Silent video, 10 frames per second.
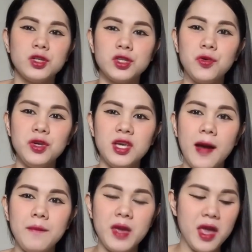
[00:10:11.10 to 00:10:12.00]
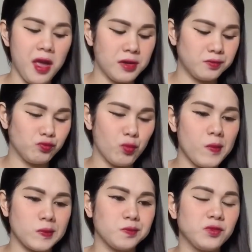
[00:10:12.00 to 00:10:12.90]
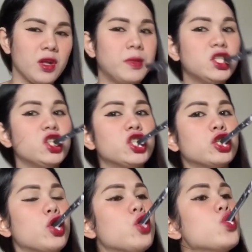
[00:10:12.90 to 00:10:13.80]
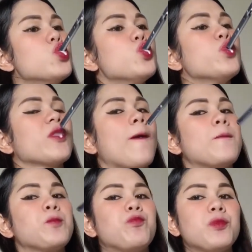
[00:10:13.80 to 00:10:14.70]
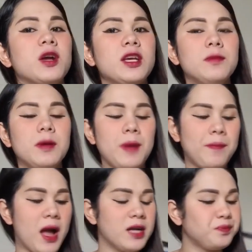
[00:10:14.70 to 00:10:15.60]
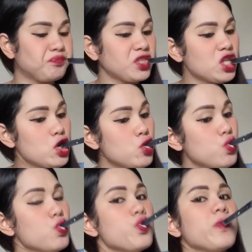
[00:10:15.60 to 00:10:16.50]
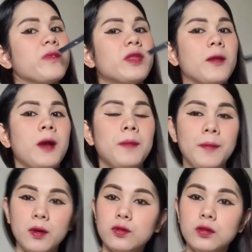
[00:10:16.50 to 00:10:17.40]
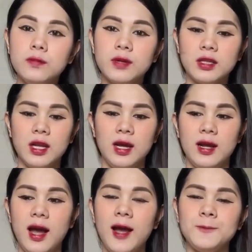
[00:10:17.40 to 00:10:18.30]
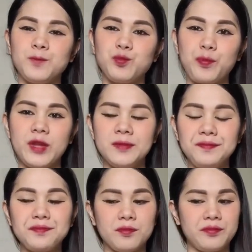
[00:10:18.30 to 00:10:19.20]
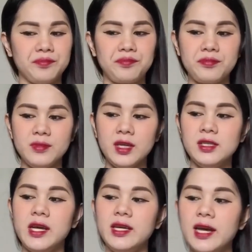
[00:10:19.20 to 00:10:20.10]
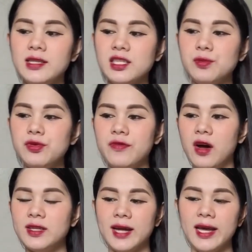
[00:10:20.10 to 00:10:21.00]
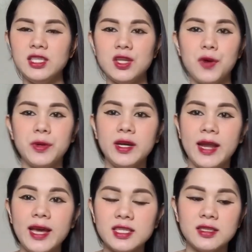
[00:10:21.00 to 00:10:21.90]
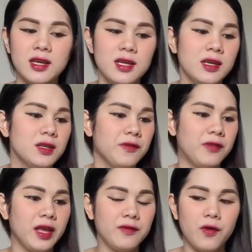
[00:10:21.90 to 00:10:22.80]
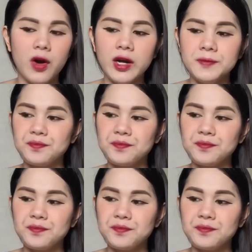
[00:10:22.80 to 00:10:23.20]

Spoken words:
So yummy. Pati yung stroke. Ayan, mapapa-oom ka talaga. So ayan, let's move on guys to our next flavor,